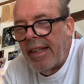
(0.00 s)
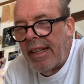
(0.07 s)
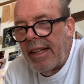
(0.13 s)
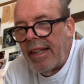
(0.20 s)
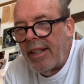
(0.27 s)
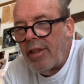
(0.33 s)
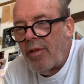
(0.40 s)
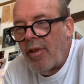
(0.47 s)

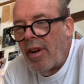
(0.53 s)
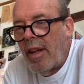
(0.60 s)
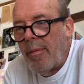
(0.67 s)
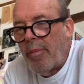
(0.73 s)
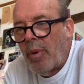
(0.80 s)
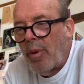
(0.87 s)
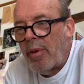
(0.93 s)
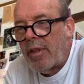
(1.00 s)
It's really
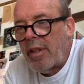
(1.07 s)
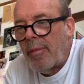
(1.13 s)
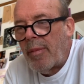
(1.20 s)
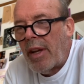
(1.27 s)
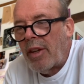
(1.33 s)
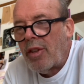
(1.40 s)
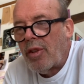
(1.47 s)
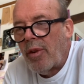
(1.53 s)
important to
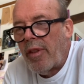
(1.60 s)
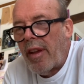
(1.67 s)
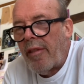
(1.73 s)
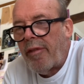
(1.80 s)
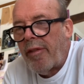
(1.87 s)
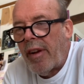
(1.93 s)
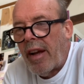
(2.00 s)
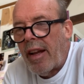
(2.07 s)
make sure they're
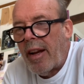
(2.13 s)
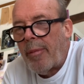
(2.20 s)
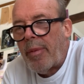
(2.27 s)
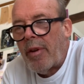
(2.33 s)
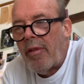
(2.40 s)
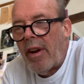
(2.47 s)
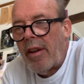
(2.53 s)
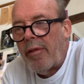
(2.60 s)
fired up and
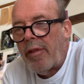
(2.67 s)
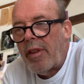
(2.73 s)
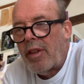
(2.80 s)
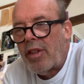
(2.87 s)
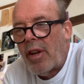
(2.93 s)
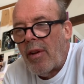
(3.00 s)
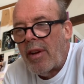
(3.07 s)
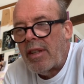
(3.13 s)
ready for the
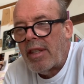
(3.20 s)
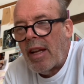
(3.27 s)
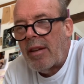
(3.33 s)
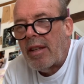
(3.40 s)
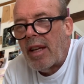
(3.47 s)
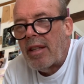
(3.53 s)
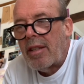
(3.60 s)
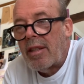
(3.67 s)
show in 10
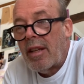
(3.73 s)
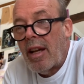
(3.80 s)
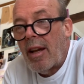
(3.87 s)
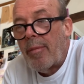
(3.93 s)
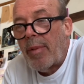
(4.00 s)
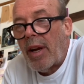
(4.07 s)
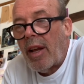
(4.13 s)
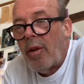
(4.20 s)
days' time,
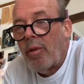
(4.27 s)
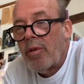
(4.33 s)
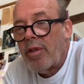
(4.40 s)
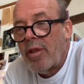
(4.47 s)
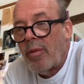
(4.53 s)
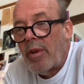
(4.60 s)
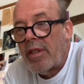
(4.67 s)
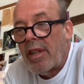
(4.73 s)
but I also
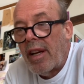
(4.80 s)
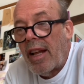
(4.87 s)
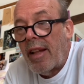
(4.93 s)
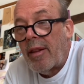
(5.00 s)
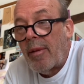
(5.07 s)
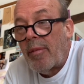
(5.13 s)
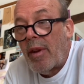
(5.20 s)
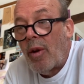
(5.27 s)
want to let
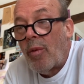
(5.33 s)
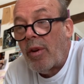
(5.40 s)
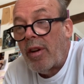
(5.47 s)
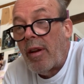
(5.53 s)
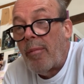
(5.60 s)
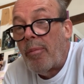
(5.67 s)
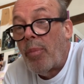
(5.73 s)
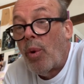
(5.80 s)
them know what an
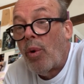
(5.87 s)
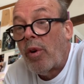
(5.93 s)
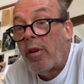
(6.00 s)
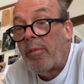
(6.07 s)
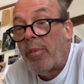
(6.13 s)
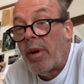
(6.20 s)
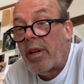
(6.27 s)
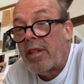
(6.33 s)
important
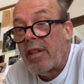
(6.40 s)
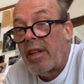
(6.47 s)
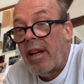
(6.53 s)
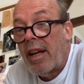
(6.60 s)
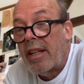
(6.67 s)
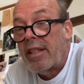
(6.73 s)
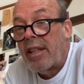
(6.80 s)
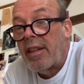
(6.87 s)
part of the
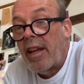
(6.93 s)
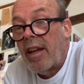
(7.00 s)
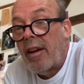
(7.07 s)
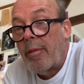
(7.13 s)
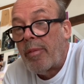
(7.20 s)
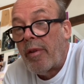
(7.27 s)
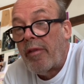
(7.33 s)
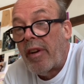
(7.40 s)
lighting they are
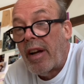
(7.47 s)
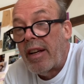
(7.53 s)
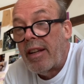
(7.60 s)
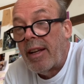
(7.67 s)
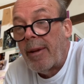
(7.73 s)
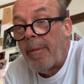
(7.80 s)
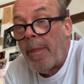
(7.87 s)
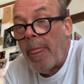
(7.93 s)

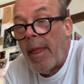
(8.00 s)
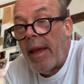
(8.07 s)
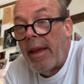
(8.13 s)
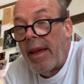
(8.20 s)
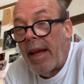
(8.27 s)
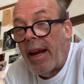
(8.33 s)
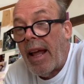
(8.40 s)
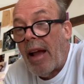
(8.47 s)
providing
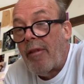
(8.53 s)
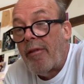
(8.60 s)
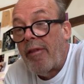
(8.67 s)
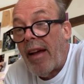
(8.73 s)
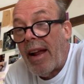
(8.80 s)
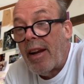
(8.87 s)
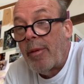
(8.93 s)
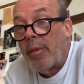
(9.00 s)
and how
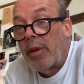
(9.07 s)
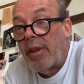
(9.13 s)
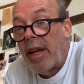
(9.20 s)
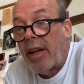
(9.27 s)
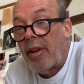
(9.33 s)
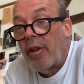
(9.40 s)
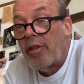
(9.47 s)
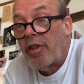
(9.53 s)
valuable their
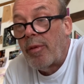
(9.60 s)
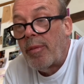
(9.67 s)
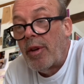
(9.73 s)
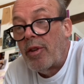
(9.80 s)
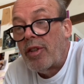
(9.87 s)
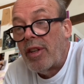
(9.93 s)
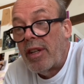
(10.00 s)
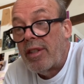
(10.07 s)

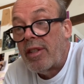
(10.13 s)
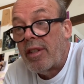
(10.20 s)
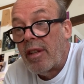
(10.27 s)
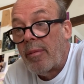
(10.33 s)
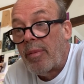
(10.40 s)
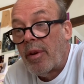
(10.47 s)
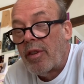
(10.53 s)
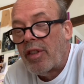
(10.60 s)
contribution is to the
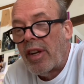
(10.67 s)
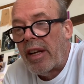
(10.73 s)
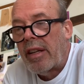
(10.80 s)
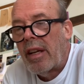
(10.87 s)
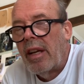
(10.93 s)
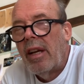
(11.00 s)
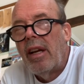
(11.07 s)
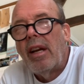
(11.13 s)
project.
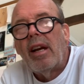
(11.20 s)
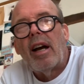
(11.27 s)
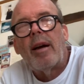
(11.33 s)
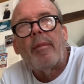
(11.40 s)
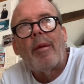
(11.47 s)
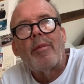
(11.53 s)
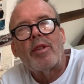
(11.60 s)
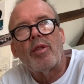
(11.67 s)
I
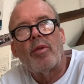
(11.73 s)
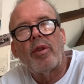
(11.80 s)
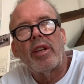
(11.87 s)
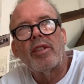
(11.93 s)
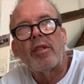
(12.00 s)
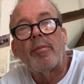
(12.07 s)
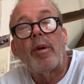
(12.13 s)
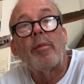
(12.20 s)
remember talking
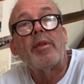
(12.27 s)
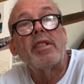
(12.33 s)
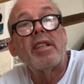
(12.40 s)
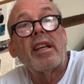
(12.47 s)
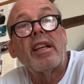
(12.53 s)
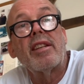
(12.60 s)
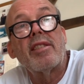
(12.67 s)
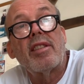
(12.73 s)
to Bobby
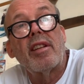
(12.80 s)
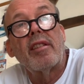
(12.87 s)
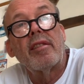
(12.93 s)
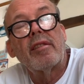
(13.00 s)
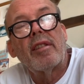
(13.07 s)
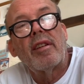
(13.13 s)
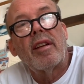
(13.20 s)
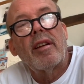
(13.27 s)
Dickinson,
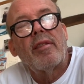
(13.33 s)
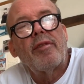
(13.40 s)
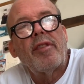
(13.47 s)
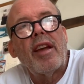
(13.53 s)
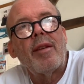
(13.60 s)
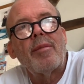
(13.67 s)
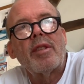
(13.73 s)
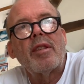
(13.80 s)
a
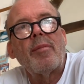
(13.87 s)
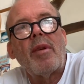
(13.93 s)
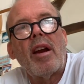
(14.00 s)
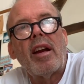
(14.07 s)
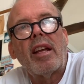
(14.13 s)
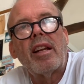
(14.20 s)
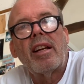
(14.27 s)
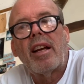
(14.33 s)
famous
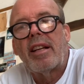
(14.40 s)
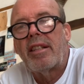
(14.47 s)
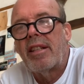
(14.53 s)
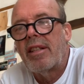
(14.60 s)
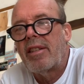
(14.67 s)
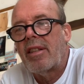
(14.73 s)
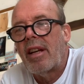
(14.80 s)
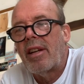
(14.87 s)
American lighting
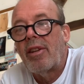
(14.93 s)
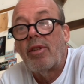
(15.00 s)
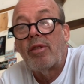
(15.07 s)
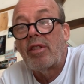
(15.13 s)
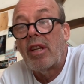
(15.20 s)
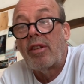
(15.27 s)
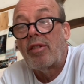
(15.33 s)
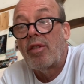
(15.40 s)
designer who's
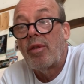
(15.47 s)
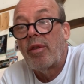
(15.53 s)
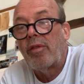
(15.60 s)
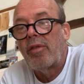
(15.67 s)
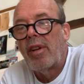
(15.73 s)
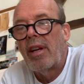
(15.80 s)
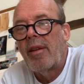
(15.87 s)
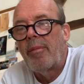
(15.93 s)
done 2 or
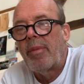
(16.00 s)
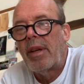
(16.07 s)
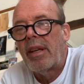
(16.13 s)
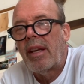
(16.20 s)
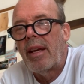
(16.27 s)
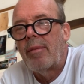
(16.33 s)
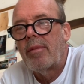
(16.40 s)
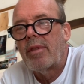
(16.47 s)
3 Olympic
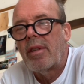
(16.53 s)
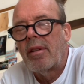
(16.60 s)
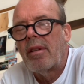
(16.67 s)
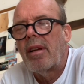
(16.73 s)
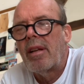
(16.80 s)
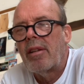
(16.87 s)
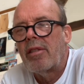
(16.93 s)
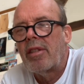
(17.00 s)
Games
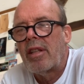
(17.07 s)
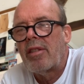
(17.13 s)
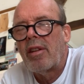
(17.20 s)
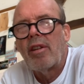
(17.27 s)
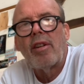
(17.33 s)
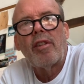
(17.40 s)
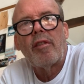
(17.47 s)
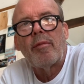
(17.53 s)
and does a
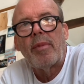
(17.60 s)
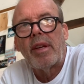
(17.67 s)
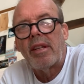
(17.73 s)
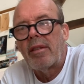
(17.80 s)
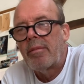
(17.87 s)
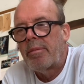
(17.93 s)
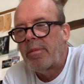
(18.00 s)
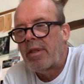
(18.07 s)
lot of big
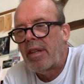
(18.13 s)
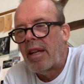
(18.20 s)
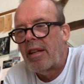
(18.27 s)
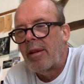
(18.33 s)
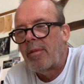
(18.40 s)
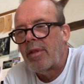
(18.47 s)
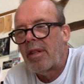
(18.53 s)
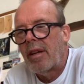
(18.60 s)

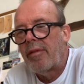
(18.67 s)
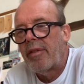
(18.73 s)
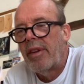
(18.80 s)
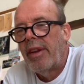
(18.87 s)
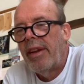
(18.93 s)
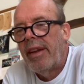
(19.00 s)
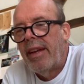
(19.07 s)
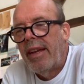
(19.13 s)
stadium stuff.
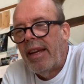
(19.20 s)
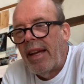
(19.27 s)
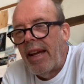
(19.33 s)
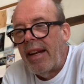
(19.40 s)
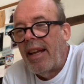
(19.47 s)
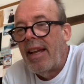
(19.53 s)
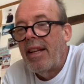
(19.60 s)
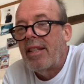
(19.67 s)
And
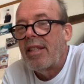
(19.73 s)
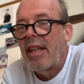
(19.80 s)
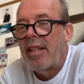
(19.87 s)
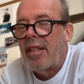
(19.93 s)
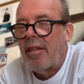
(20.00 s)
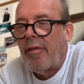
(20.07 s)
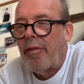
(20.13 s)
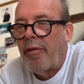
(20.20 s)
he says
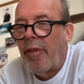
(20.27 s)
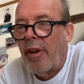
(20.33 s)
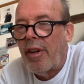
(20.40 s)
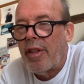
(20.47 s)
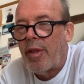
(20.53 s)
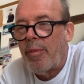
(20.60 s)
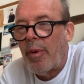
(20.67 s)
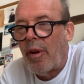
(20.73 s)
the follow
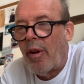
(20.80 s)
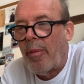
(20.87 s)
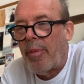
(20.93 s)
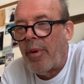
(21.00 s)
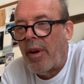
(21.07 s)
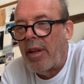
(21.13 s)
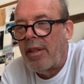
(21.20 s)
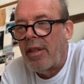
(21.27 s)
spot
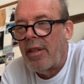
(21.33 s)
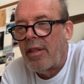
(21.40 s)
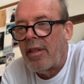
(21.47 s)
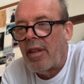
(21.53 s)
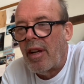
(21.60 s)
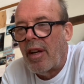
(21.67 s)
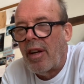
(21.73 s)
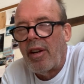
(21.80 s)
operators
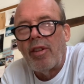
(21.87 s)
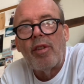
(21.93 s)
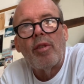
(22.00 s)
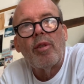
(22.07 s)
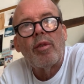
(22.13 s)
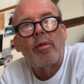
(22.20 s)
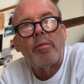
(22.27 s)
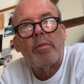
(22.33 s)
are
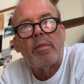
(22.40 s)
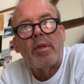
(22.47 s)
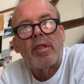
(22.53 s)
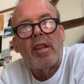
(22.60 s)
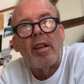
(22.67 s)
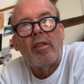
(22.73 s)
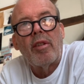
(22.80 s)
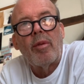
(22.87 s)
your
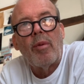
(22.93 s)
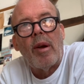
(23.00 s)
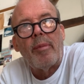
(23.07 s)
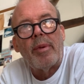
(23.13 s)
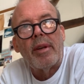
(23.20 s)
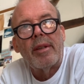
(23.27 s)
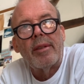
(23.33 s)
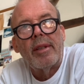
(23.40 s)
secret
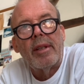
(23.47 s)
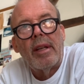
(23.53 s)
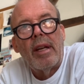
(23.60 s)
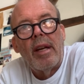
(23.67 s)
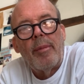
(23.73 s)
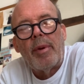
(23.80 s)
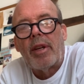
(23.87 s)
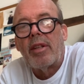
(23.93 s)
weapon
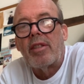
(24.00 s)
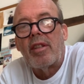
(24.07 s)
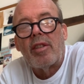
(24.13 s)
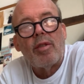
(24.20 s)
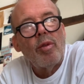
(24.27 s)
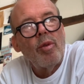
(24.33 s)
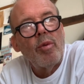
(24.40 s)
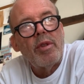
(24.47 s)
because there's
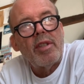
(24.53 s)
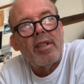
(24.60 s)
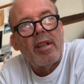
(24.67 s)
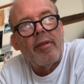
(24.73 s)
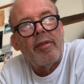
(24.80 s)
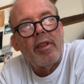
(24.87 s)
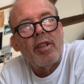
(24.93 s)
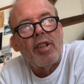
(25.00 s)
always
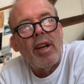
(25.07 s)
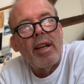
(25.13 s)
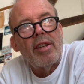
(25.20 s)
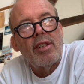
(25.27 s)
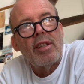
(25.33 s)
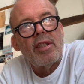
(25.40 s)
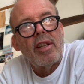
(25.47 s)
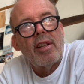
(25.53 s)
stuff that
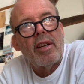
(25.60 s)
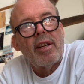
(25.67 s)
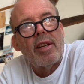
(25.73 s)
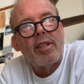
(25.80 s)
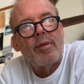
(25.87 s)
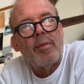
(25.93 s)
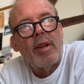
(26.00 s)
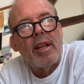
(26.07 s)
changes at the
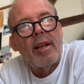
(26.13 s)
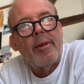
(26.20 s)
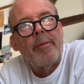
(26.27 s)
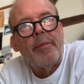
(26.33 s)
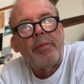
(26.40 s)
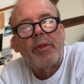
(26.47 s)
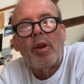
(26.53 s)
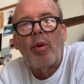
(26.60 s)
last minute,
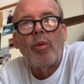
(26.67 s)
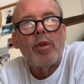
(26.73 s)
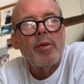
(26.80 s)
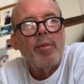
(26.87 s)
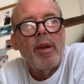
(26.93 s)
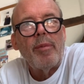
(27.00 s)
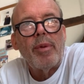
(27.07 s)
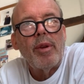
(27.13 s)
always
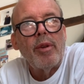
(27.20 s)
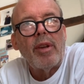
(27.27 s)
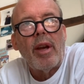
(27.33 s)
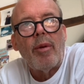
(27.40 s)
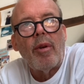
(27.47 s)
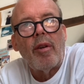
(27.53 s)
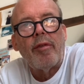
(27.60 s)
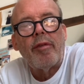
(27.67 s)
people who
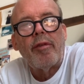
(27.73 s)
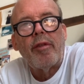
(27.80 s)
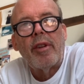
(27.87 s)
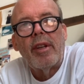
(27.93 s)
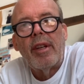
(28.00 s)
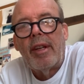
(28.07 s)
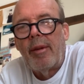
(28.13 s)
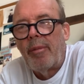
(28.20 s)
go off
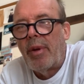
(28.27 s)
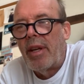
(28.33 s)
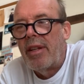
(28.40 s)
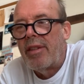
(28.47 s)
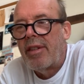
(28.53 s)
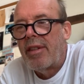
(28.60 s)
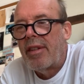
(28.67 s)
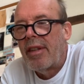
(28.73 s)

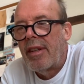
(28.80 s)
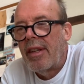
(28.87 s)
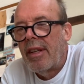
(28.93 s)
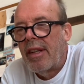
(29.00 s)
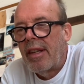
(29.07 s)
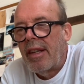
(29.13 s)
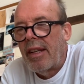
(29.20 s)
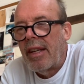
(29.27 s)
piste.
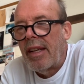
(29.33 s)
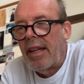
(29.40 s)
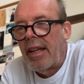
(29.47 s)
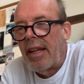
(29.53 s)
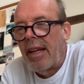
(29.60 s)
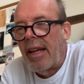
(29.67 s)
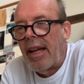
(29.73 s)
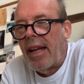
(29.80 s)

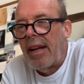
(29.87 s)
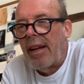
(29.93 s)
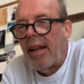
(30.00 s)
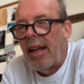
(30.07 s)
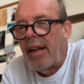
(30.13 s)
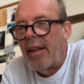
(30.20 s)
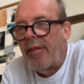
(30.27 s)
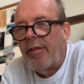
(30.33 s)

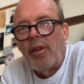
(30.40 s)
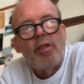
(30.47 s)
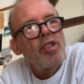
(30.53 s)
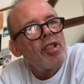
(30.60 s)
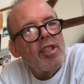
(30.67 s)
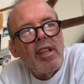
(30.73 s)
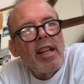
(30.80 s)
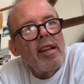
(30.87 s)
And if you
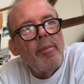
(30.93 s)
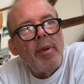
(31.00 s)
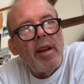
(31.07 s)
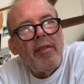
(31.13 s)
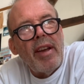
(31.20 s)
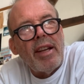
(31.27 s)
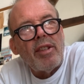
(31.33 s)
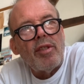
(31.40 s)
just need a bit of
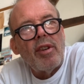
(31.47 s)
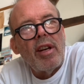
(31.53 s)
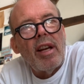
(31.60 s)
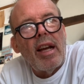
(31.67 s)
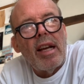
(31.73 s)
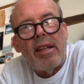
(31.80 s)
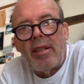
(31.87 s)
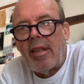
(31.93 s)
extra
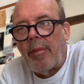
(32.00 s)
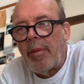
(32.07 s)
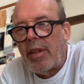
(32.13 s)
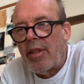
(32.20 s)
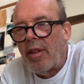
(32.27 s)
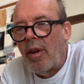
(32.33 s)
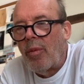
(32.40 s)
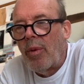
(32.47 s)
light, something's
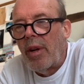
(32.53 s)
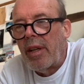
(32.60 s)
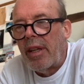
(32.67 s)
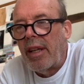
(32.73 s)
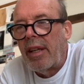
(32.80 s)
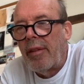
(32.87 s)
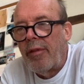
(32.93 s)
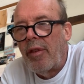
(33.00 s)
not
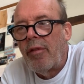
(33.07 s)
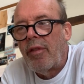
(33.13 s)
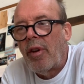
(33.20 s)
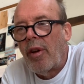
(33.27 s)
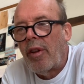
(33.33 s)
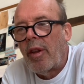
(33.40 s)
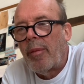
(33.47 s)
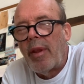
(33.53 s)
working. If you've
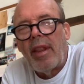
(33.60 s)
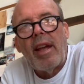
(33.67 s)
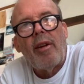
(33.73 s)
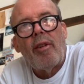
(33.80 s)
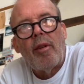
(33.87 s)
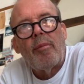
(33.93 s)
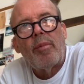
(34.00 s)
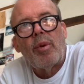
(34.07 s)
got them and they're
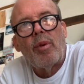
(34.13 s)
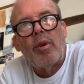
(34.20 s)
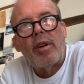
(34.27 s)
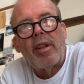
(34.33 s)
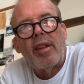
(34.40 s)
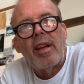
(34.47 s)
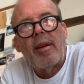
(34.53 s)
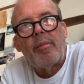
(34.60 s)
on board
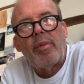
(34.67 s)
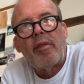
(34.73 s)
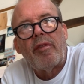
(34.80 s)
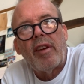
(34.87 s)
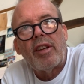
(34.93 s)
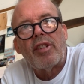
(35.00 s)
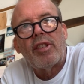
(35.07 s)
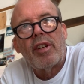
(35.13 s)
and they're
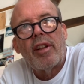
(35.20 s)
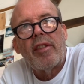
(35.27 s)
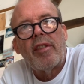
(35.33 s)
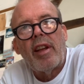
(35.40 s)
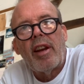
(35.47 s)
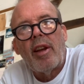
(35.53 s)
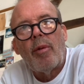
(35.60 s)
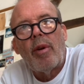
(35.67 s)
professional and they
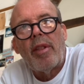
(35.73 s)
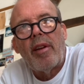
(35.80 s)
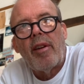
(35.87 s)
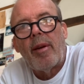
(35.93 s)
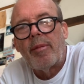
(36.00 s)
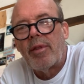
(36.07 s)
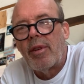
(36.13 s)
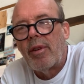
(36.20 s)
know what they're
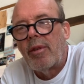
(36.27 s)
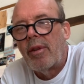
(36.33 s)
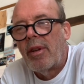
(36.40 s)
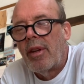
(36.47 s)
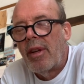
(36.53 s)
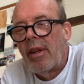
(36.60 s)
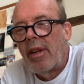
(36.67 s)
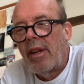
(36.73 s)
up to.
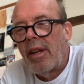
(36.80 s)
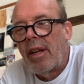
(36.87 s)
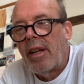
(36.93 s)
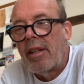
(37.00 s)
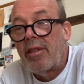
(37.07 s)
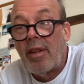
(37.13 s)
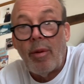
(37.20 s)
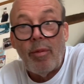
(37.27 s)

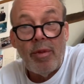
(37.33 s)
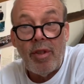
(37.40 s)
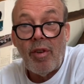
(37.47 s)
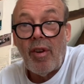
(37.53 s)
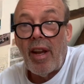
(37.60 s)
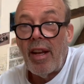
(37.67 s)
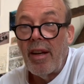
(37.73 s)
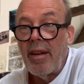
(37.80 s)
So it was
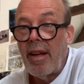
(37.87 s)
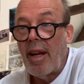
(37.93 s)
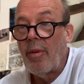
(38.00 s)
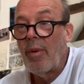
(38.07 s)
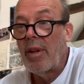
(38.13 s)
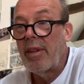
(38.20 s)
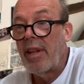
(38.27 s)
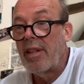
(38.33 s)
great how
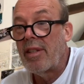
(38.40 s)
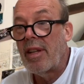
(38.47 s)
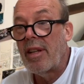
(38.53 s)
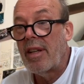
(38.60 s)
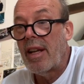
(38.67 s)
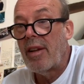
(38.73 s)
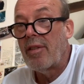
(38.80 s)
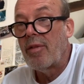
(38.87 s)
well they turned
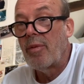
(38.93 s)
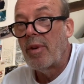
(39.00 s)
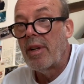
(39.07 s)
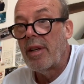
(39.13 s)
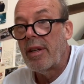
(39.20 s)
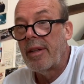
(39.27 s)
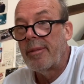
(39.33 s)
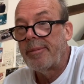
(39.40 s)
out to work.